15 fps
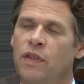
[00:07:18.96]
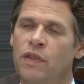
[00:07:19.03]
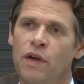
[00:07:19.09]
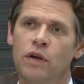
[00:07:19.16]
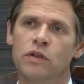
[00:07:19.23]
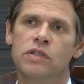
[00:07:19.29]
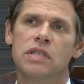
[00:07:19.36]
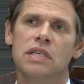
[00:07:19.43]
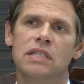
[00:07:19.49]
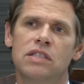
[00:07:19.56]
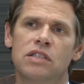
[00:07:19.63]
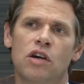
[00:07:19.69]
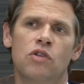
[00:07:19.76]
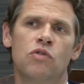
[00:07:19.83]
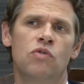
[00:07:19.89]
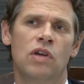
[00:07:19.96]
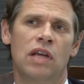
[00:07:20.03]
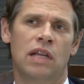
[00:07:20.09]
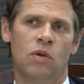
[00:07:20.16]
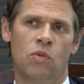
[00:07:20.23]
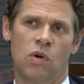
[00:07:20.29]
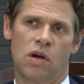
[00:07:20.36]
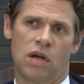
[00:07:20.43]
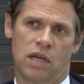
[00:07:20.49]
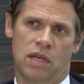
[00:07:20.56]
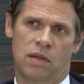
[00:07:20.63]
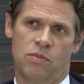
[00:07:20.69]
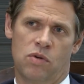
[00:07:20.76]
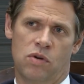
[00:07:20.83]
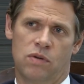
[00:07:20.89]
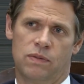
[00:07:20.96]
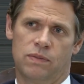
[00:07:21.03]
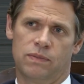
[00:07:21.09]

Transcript: Those things don't really work anymore.